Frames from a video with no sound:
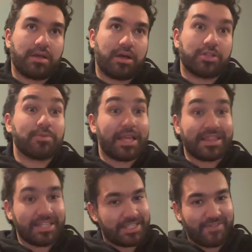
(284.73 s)
I'll do my
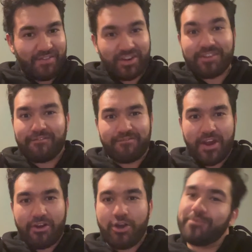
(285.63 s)
least favorite.
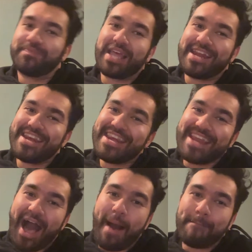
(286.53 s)
Pharaoh.
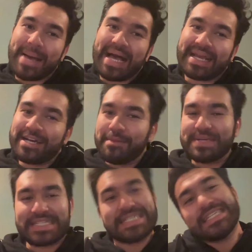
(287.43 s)
Not my cup
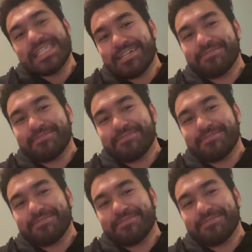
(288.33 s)
of tea.